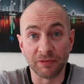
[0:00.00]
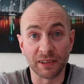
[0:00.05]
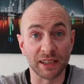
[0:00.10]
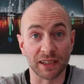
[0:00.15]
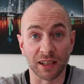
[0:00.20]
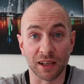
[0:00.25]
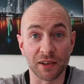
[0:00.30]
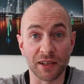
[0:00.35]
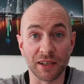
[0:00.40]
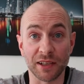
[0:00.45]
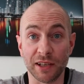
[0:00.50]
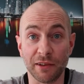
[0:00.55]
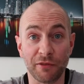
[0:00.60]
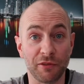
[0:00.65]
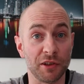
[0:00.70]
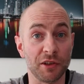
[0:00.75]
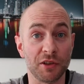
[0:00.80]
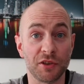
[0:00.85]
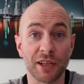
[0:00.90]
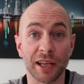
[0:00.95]
You know, if
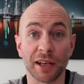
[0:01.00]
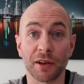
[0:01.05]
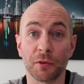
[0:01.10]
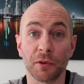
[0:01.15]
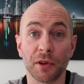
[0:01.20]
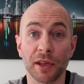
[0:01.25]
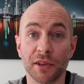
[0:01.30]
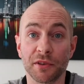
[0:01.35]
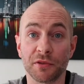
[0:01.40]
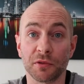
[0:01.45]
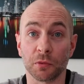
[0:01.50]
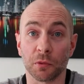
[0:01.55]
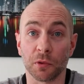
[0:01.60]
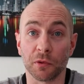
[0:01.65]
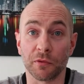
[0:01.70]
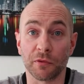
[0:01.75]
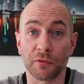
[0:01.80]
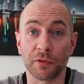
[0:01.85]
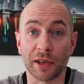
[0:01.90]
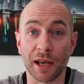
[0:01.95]
you stick with this sort
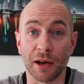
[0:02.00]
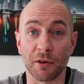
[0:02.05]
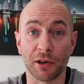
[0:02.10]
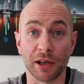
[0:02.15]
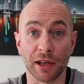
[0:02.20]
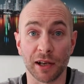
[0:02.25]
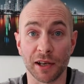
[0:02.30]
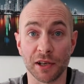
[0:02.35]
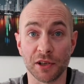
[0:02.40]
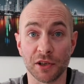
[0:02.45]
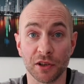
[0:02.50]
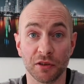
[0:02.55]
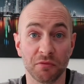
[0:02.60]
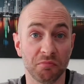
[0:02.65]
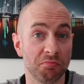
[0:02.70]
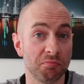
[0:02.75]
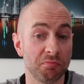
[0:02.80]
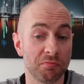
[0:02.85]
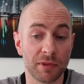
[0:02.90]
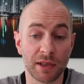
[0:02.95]
of
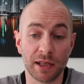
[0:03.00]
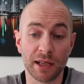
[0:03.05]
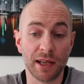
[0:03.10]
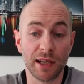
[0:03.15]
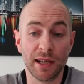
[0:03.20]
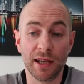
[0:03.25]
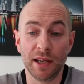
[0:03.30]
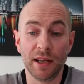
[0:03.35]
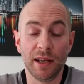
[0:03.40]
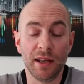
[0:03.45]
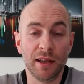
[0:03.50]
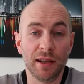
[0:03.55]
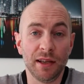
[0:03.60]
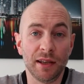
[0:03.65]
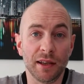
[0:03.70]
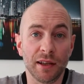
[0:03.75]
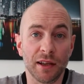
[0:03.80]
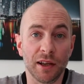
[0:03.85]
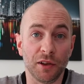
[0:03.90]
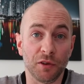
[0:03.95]
calculation
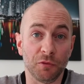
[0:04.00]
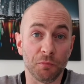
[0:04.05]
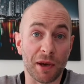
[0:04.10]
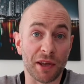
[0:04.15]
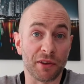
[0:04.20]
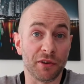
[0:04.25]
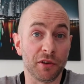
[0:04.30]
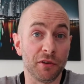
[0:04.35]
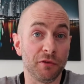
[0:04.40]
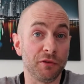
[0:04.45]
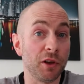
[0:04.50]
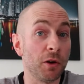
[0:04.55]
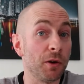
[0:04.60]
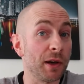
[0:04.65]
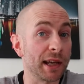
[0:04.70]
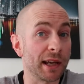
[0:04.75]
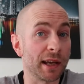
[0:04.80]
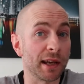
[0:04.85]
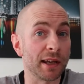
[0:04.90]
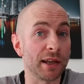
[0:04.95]
and method of
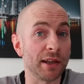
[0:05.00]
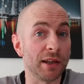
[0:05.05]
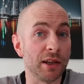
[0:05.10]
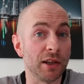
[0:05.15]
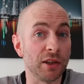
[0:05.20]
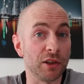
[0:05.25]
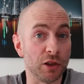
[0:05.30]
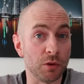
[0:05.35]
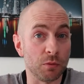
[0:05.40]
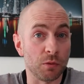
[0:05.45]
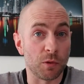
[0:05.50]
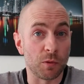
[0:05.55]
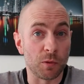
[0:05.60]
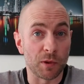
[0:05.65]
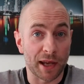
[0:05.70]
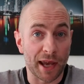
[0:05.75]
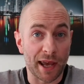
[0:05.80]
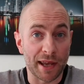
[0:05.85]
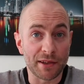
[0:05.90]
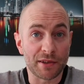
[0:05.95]
doing it, you will
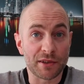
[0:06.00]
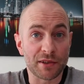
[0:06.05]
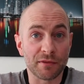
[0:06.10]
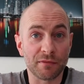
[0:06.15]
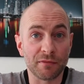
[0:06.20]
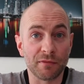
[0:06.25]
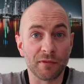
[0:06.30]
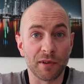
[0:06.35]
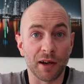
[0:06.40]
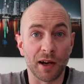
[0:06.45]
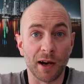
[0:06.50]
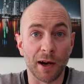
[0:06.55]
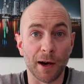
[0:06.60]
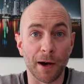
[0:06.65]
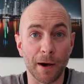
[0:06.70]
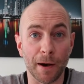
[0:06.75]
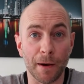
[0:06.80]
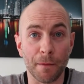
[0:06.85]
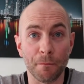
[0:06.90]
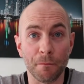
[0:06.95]
get
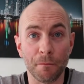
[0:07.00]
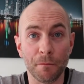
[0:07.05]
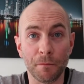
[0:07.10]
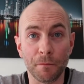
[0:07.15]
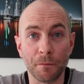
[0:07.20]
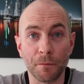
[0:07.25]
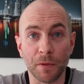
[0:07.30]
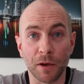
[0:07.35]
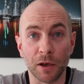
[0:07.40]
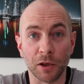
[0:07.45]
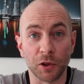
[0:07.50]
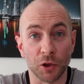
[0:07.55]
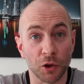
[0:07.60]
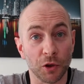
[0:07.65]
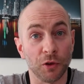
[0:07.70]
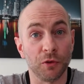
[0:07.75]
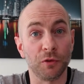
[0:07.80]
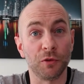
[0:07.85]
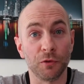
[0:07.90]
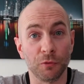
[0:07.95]
a
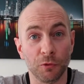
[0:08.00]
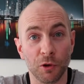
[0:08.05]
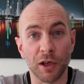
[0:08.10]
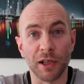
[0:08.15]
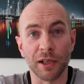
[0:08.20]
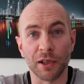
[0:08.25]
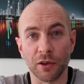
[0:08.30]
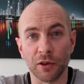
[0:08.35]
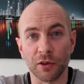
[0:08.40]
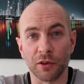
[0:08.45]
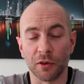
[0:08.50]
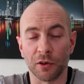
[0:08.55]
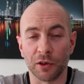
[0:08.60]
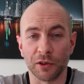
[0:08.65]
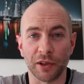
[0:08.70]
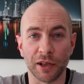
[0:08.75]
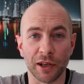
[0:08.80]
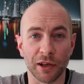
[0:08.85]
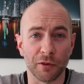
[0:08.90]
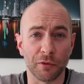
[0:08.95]
really good
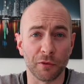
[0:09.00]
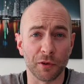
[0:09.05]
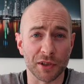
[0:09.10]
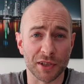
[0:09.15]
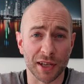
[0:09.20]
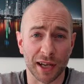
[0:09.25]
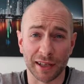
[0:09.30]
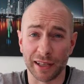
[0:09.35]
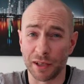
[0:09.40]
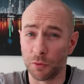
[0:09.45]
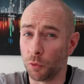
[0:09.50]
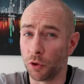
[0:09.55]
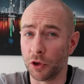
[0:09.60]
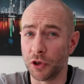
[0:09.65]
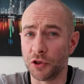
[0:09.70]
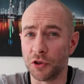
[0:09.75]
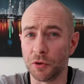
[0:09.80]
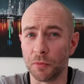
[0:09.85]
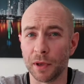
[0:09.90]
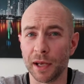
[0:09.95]
idea of exactly what
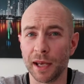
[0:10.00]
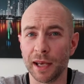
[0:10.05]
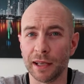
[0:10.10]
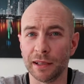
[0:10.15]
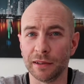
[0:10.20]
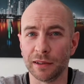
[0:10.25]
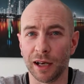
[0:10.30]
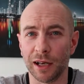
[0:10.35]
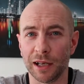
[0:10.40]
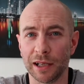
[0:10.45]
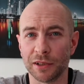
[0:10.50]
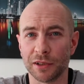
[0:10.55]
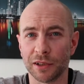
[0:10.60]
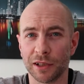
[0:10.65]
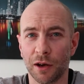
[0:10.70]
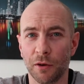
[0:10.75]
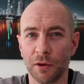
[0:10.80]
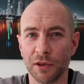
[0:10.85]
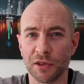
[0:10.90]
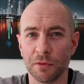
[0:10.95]
you should be hitting daily. Because I
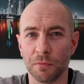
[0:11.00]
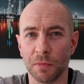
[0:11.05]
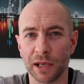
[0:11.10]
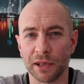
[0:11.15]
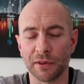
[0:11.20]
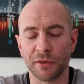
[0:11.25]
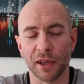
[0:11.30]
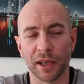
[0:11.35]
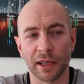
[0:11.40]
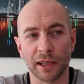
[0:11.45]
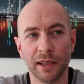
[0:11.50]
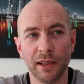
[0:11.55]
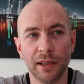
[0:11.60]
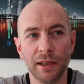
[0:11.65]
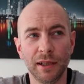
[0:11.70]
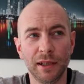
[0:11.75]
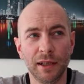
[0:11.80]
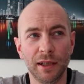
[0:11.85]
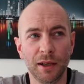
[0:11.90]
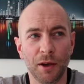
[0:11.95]
know it's a big thing
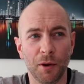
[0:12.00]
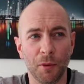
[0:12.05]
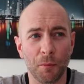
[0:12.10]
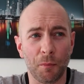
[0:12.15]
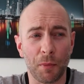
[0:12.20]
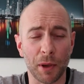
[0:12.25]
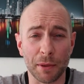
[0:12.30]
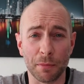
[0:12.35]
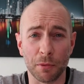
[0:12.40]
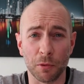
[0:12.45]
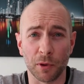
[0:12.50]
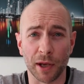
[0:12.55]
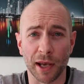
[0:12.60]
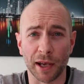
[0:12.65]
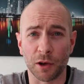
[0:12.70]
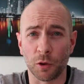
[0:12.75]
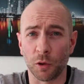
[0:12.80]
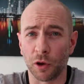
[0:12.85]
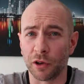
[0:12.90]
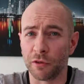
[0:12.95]
and people
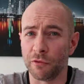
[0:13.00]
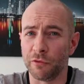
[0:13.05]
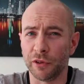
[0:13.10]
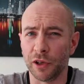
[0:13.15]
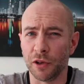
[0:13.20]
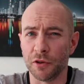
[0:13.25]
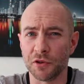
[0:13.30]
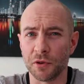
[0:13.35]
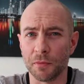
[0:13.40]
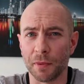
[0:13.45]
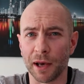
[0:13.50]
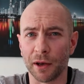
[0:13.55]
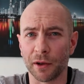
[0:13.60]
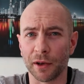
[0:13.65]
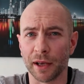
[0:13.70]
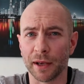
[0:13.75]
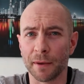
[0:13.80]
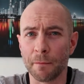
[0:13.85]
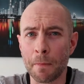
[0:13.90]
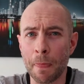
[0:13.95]
get quite confused about
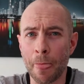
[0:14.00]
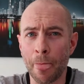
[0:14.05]
it.